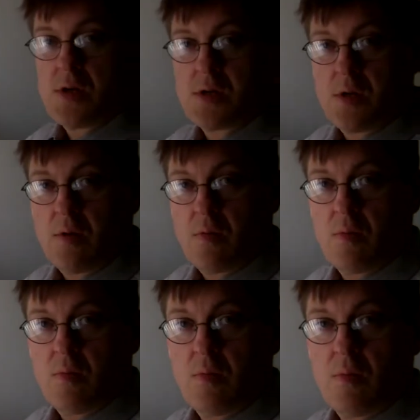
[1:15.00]
just
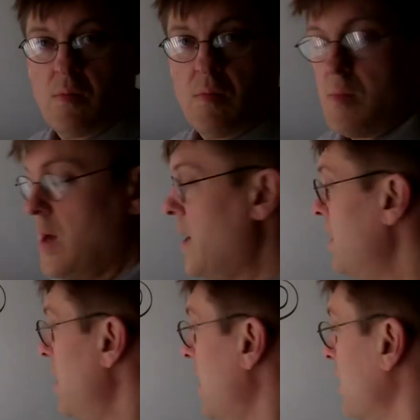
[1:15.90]
add
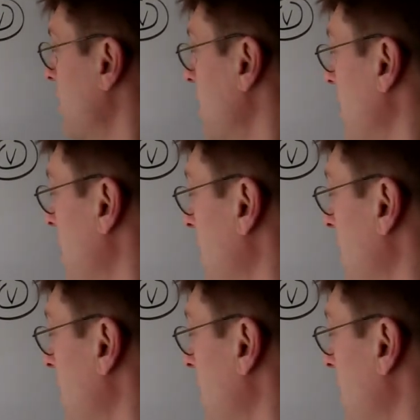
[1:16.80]
an X